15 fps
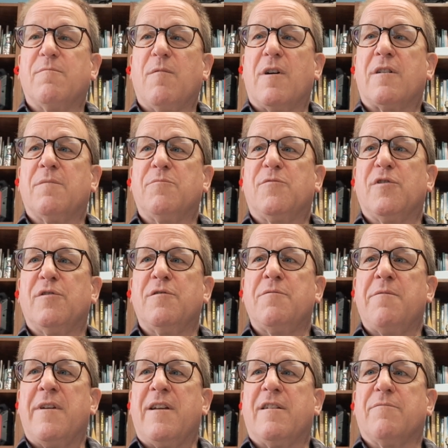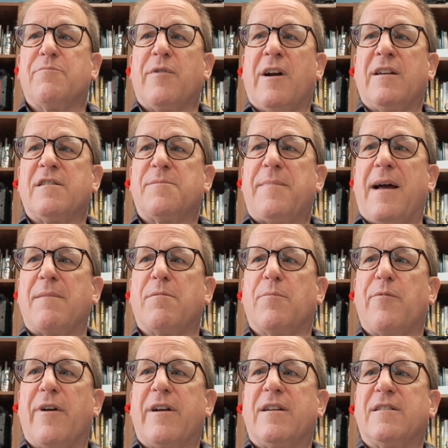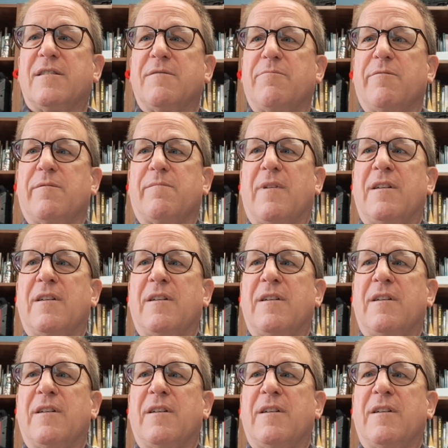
and welcome to a new week of Brian's Bible Break as we